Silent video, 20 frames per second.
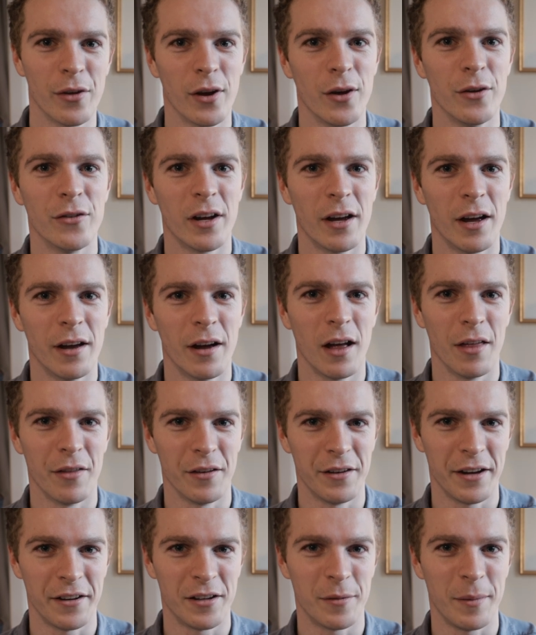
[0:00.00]
those other
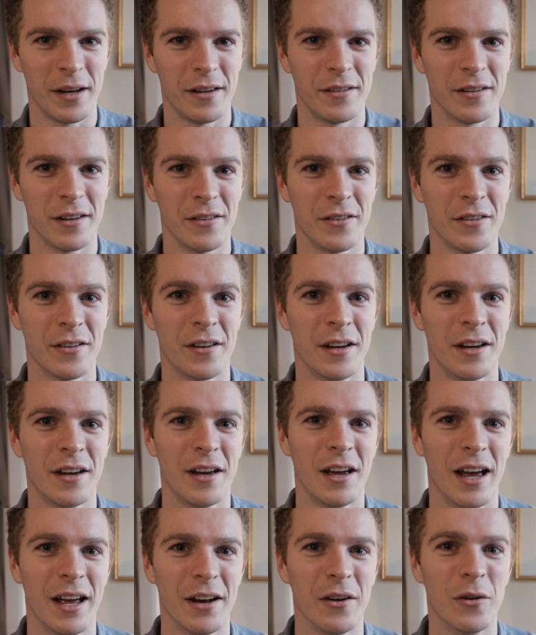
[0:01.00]
databases
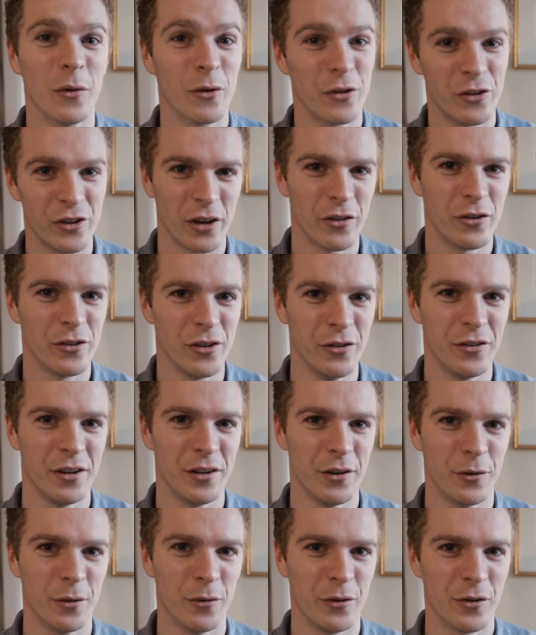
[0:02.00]
and not just using
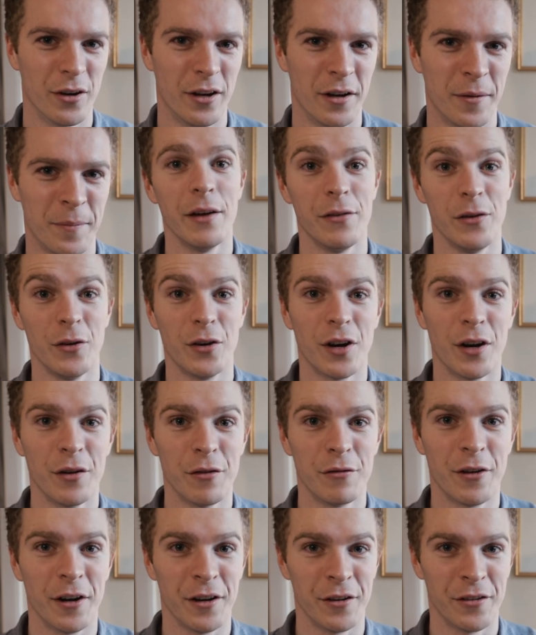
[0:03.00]
Google Scholar. If you
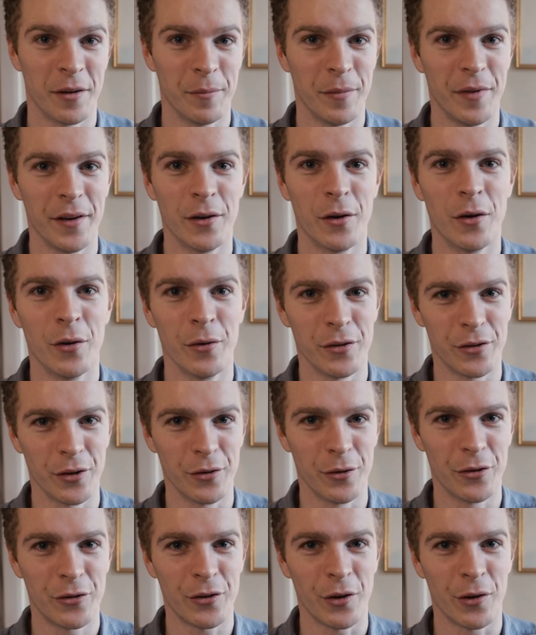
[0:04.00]
can't find something on
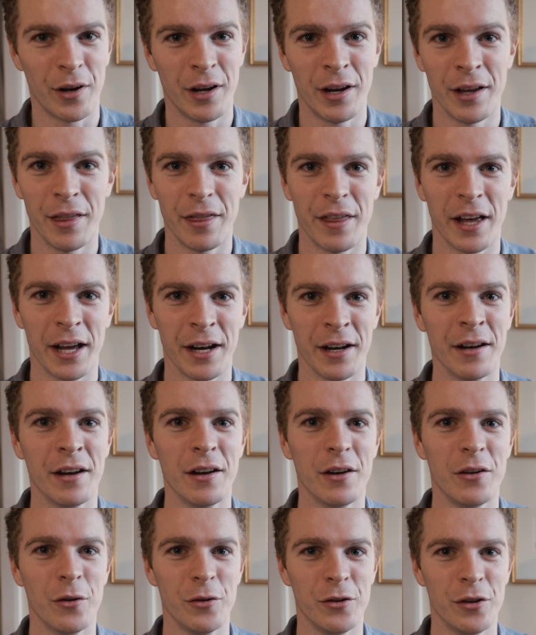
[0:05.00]
Google Scholar, then
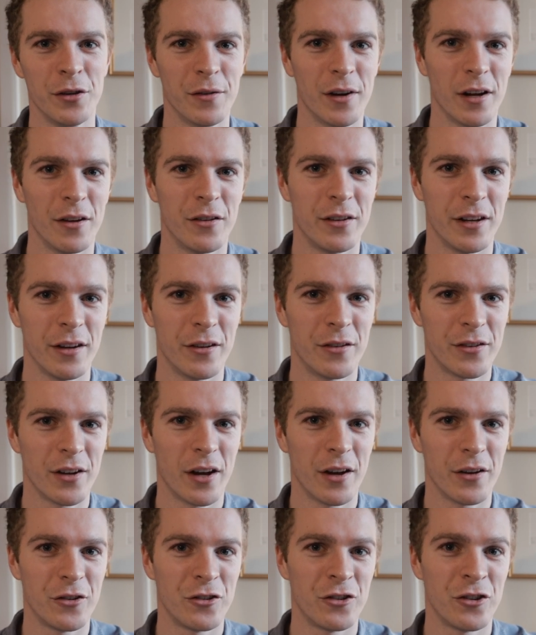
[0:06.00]
your university's
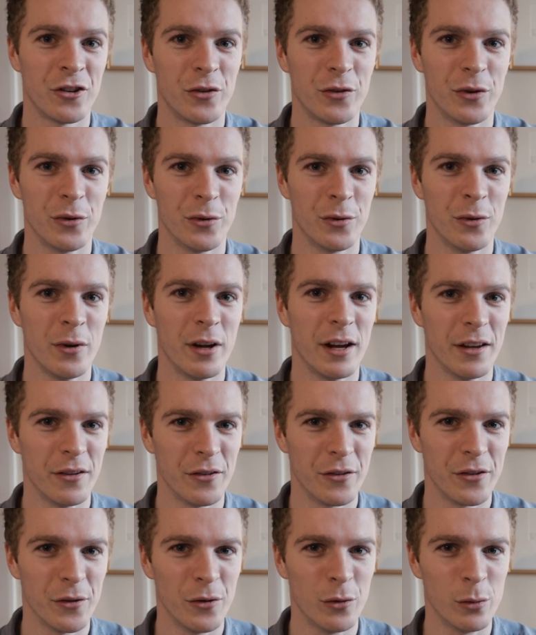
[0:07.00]
search tool
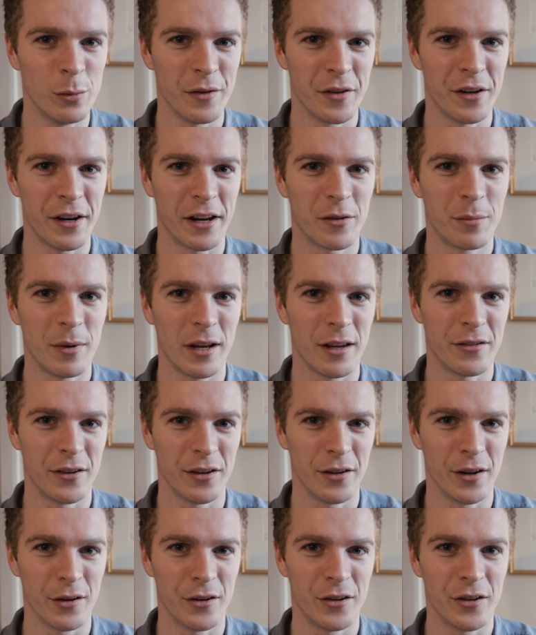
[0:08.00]
is normally the next place to
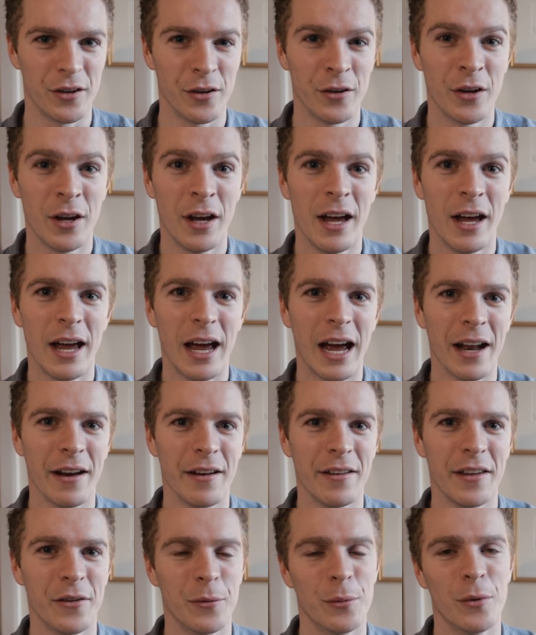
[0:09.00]
go to,
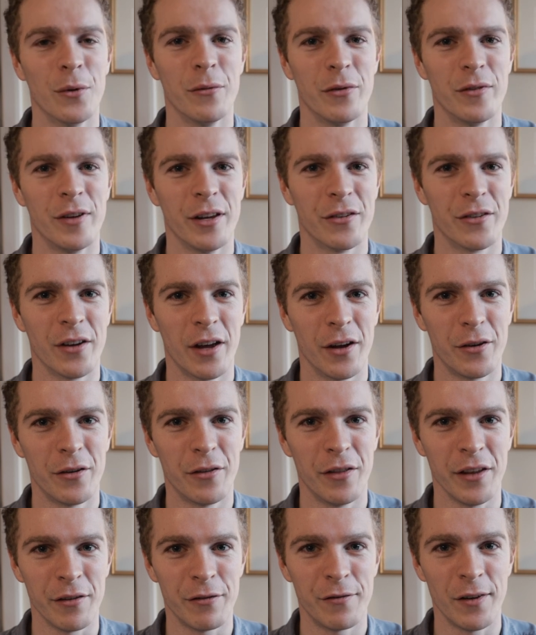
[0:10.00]
and these will obviously search
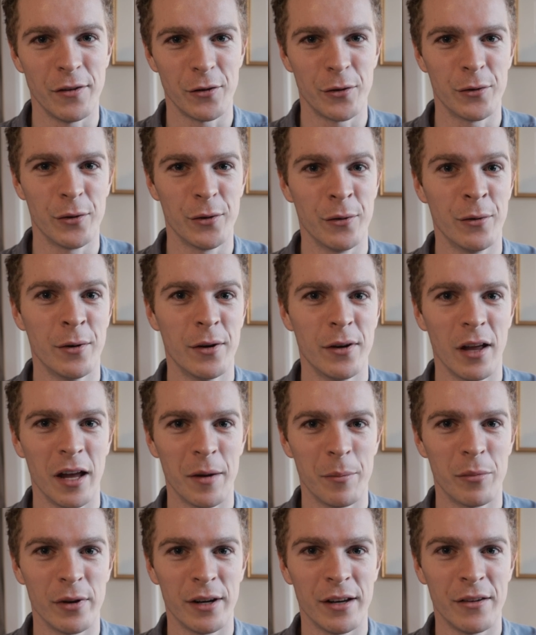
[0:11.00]
the physical
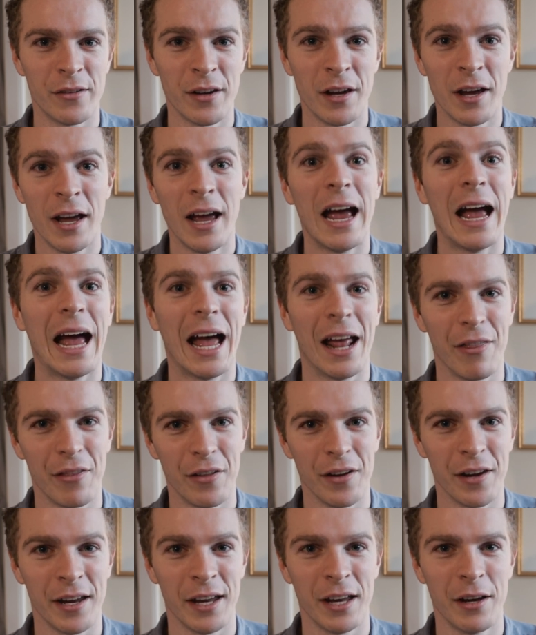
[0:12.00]
libraries and
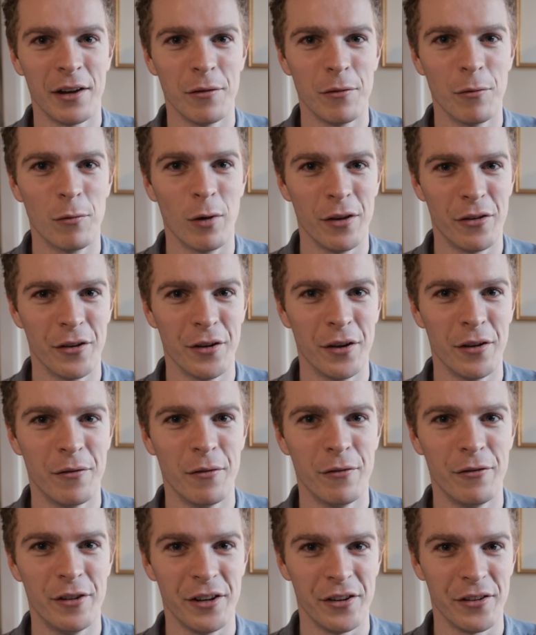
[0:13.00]
the ones that are
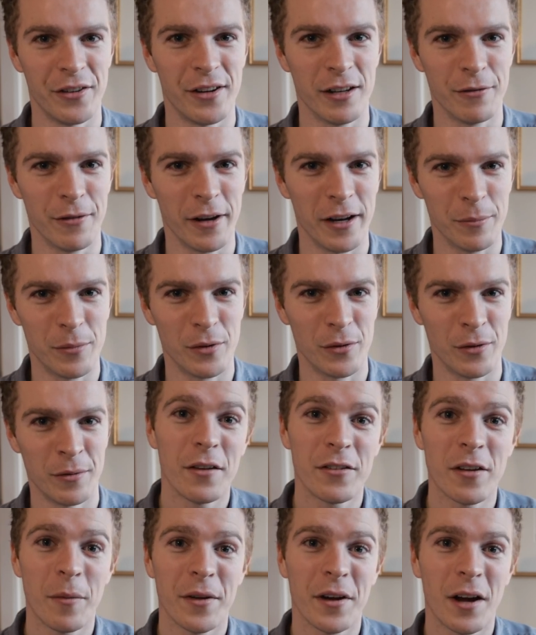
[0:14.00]
digitally available.
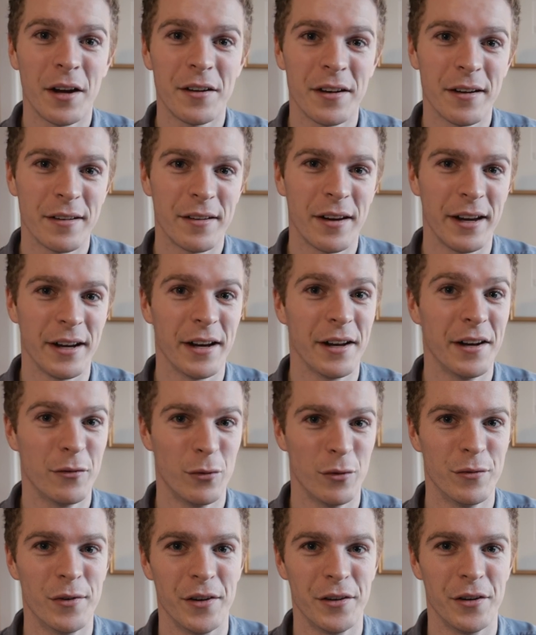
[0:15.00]
Something I didn't take enough
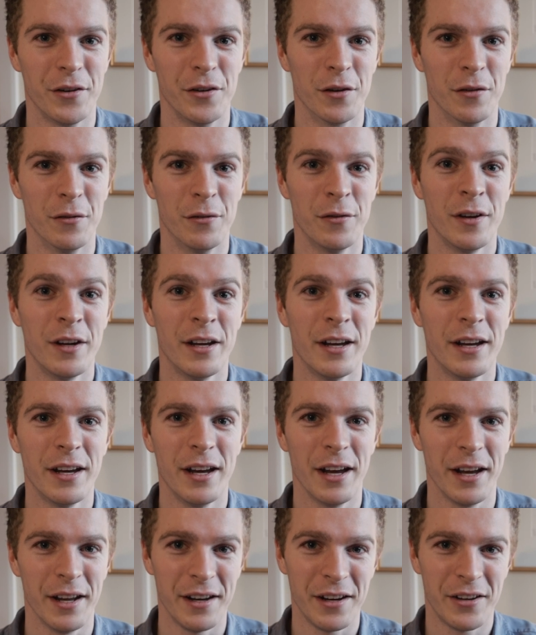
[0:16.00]
advantage of
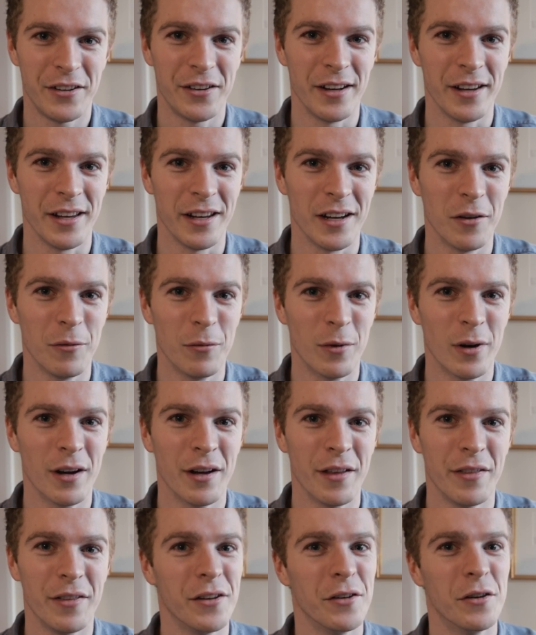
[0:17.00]
initially
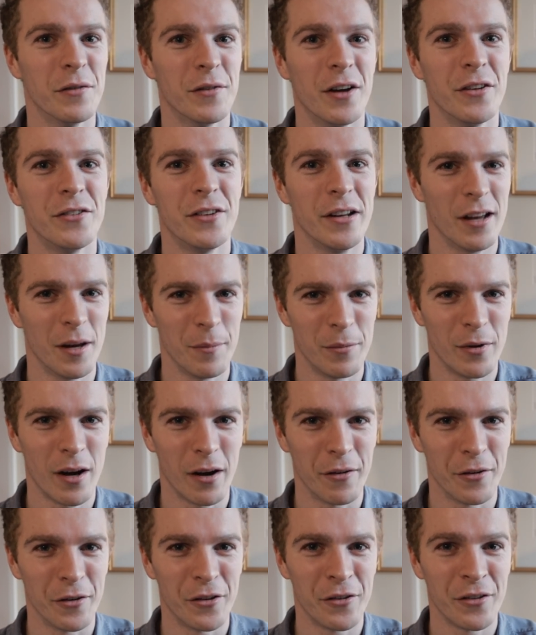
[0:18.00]
were the university
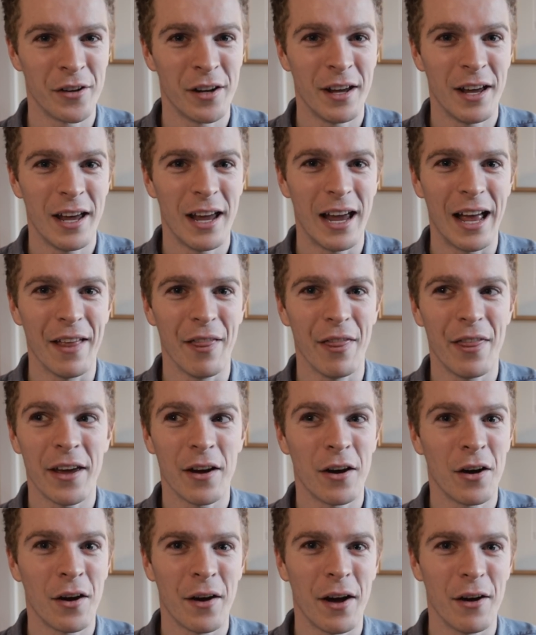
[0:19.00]
librarians, and they
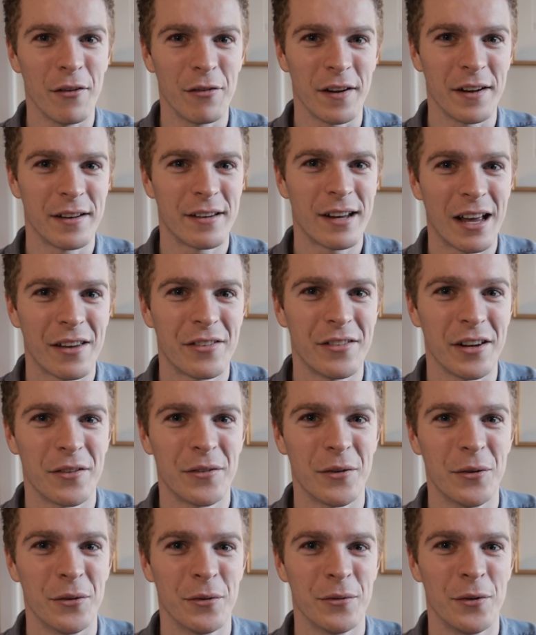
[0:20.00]
are a fantastic
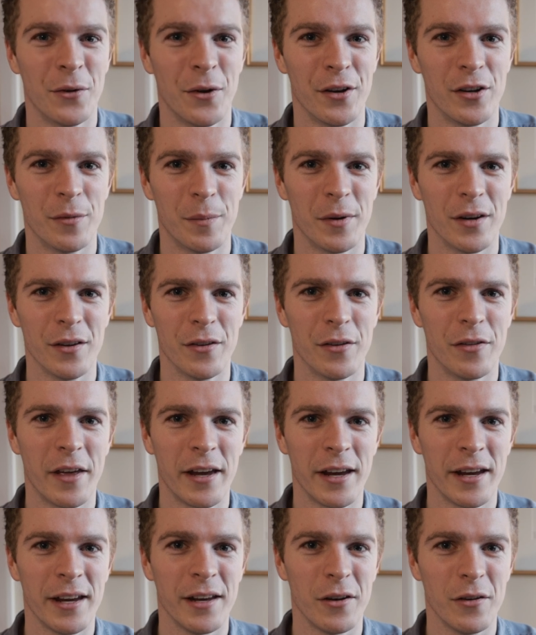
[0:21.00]
source of knowledge because
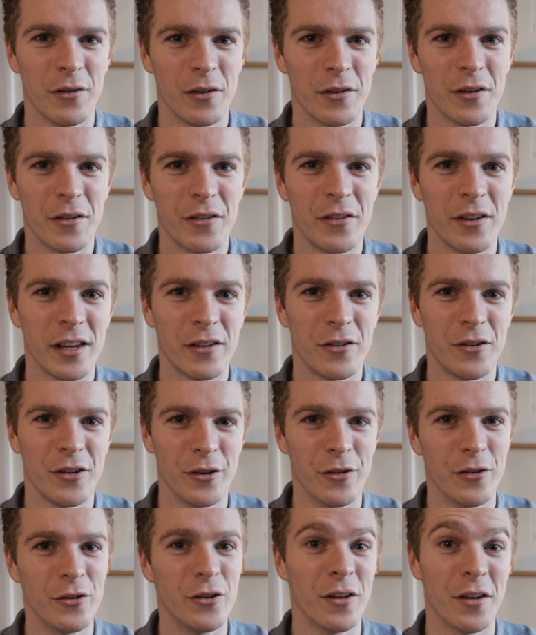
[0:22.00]
they see
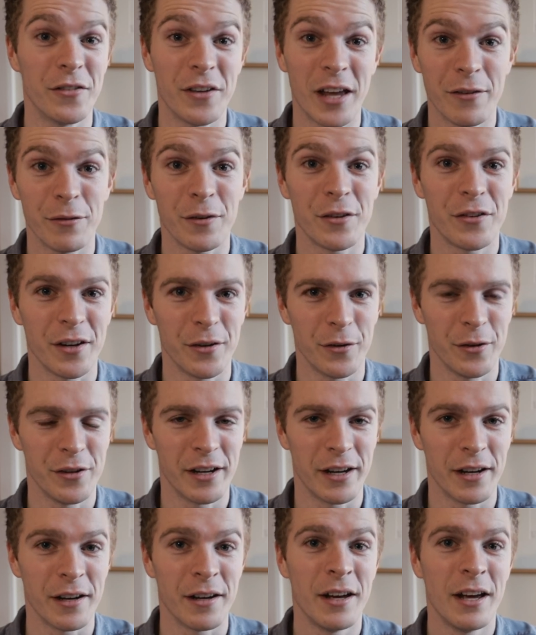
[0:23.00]
students do this every single
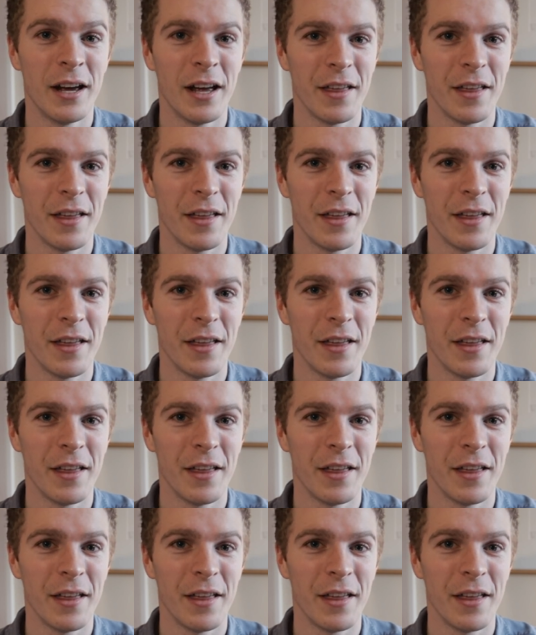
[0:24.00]
year.